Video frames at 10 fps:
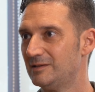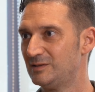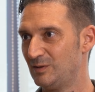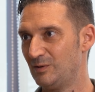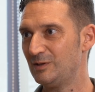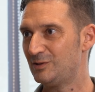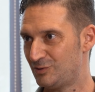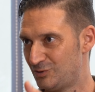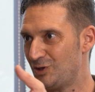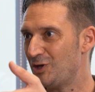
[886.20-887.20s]
so it
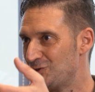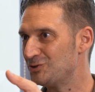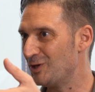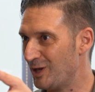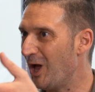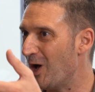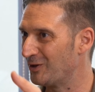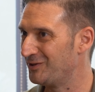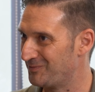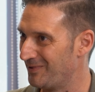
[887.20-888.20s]
changes a
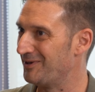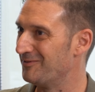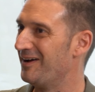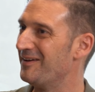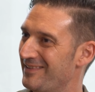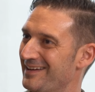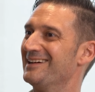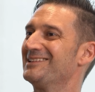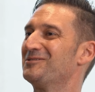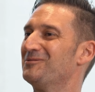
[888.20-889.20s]
lot in 25 years.